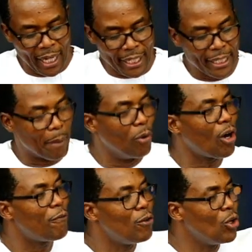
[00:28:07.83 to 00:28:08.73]
And in the book
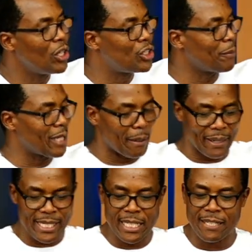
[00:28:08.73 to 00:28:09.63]
of Luke, chapter number
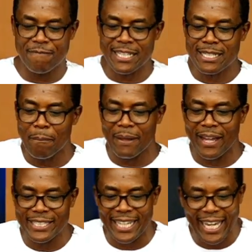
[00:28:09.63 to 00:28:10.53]
6, verse number
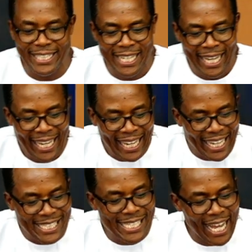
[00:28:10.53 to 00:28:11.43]
38,
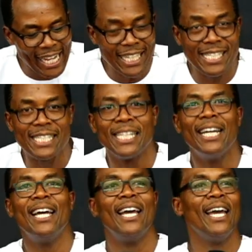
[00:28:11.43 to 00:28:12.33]
it says,
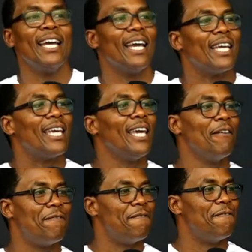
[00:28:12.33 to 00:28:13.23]
Give,